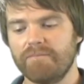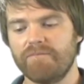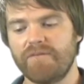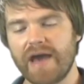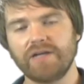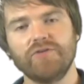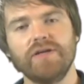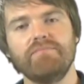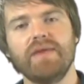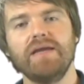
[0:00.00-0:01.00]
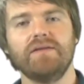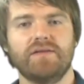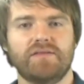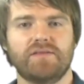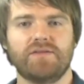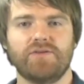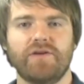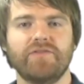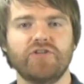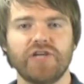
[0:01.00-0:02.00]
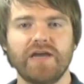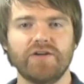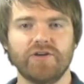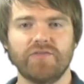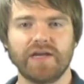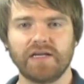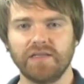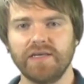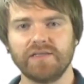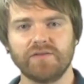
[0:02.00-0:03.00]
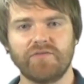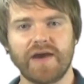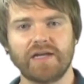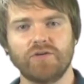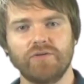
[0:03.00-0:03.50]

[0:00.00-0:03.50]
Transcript: Factory maintenance, so you have a janitor that cleans the factory